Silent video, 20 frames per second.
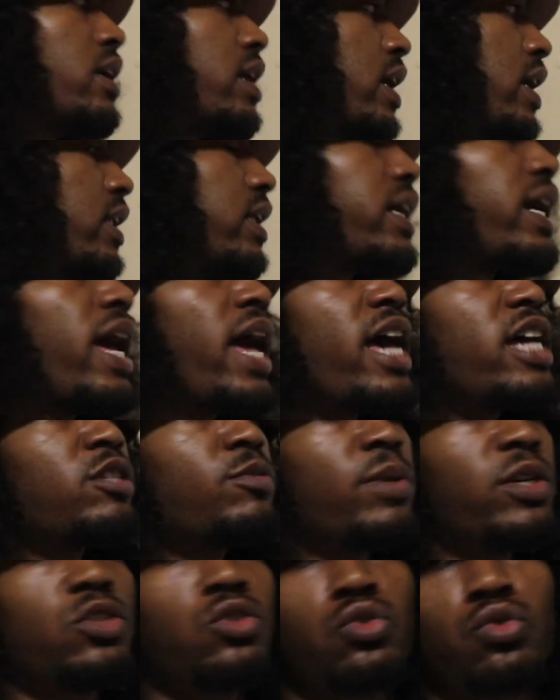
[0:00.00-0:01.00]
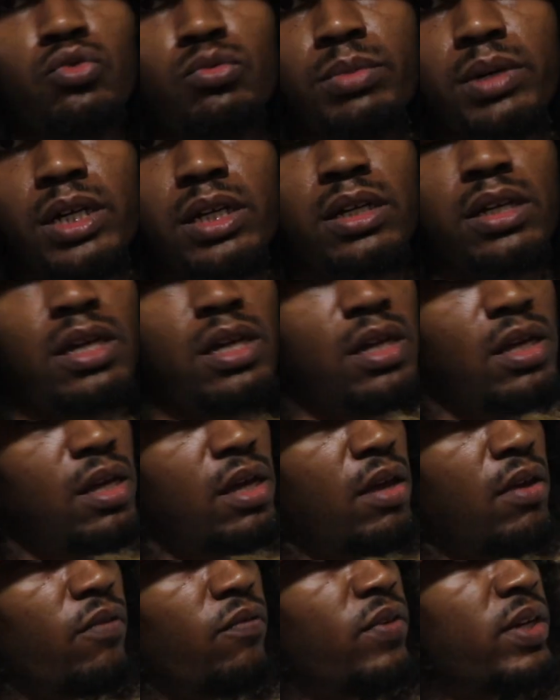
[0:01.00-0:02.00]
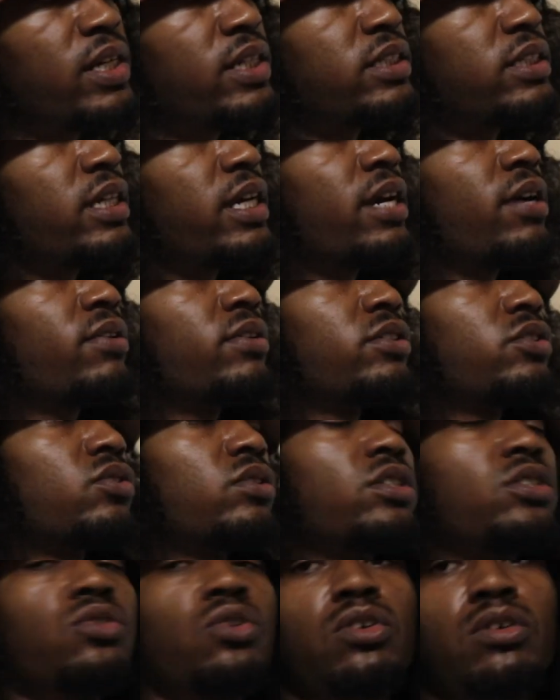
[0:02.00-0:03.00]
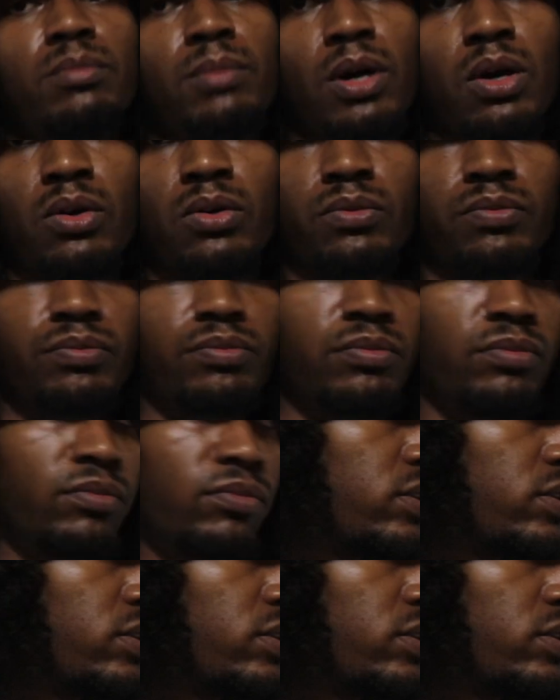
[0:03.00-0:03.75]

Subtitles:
And look at aspects too, but Venus in Aries, so let's talk about